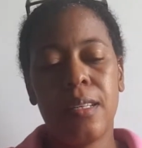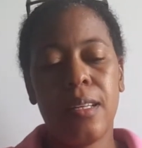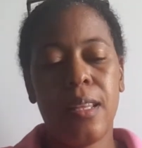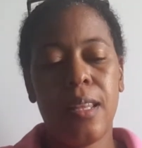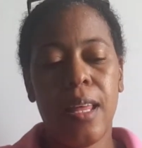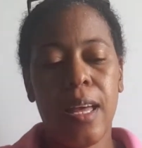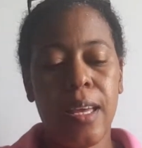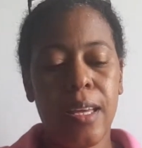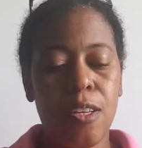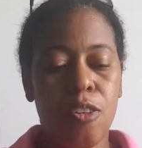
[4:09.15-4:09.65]

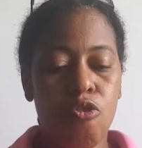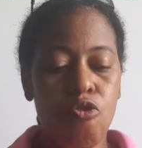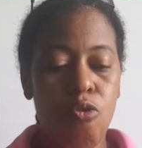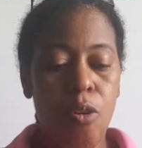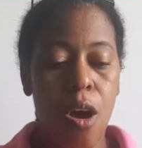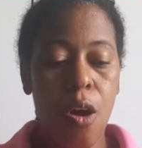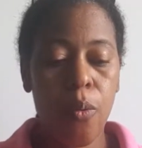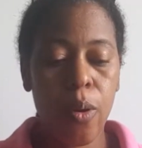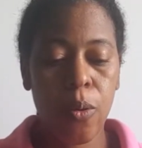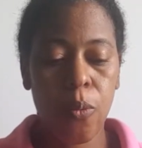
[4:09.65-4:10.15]
like
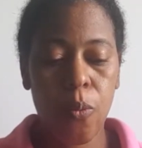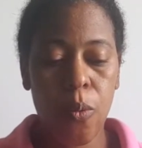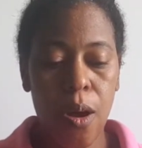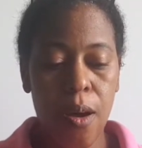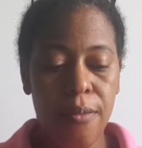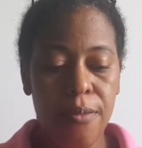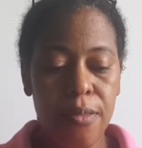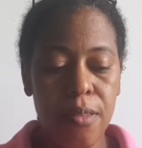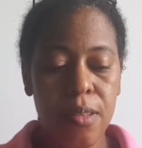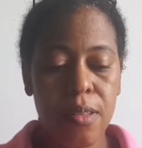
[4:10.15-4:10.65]
Draw with
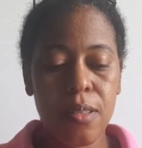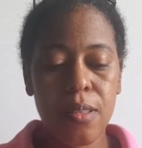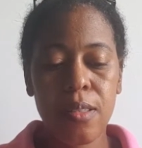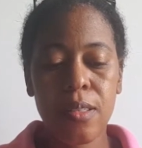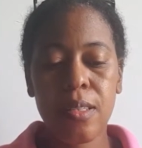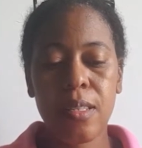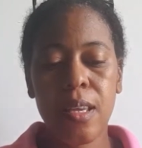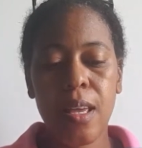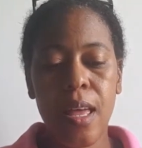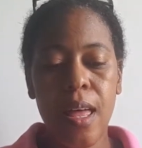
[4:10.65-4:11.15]
Waffles,